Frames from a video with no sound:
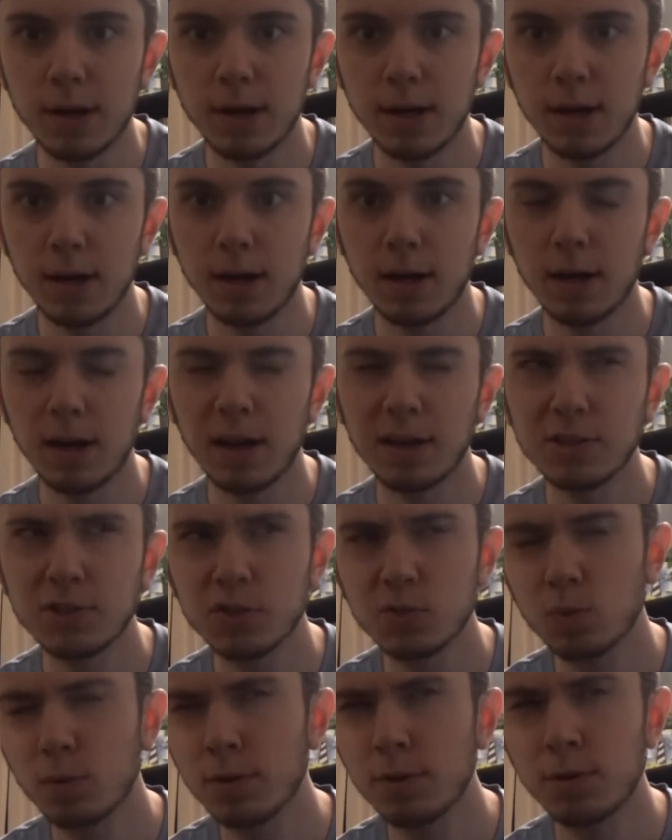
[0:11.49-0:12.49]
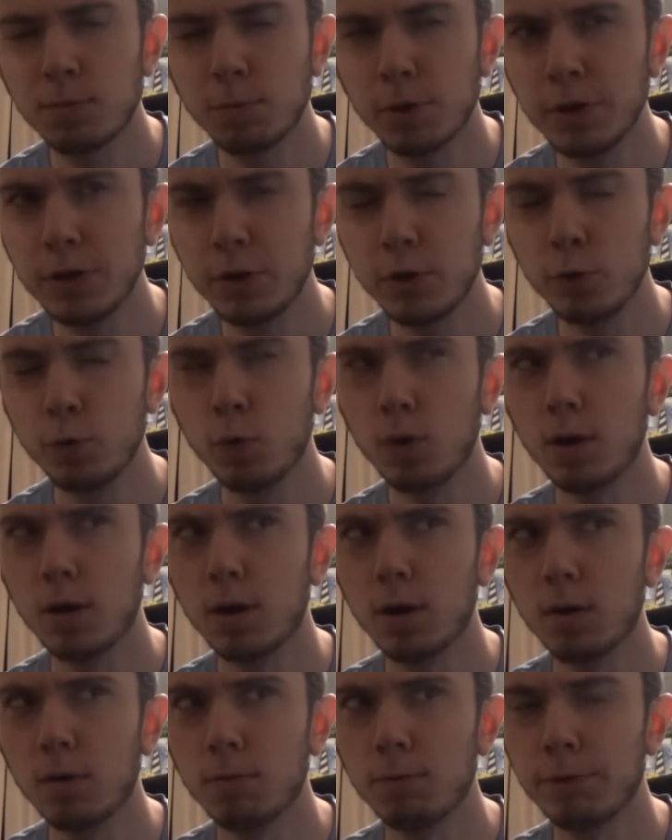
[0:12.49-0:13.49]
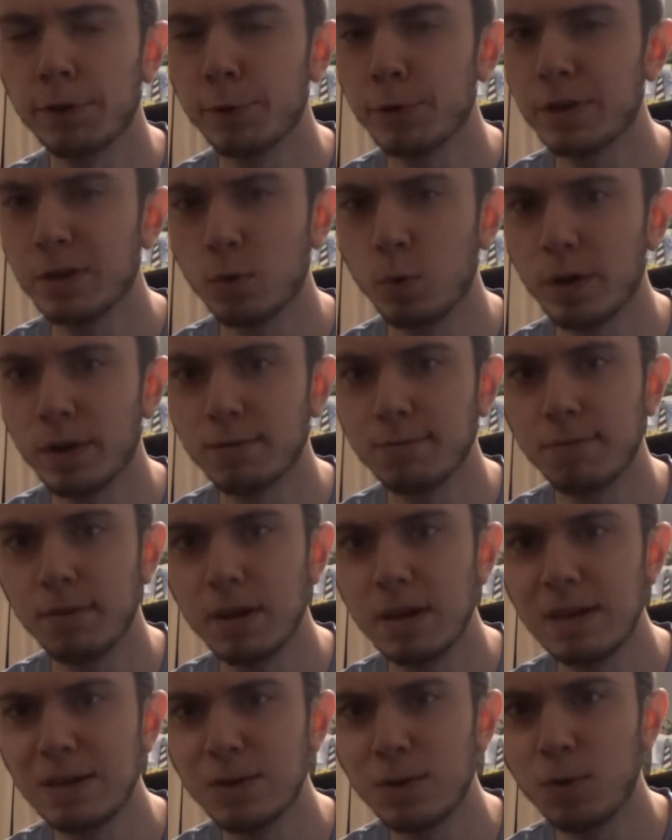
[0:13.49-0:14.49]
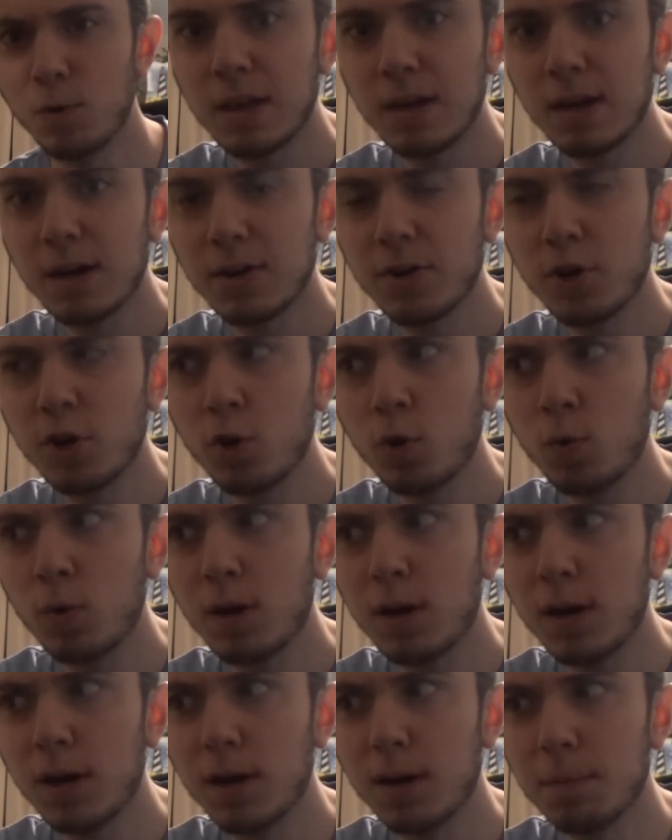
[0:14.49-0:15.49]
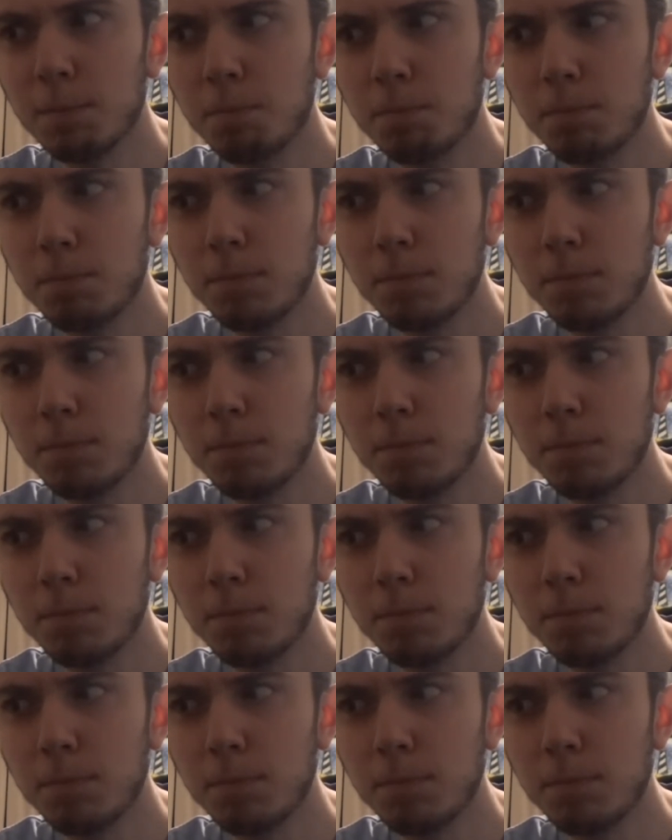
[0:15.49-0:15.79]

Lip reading: I just wanted to bring you a very quick video, and I know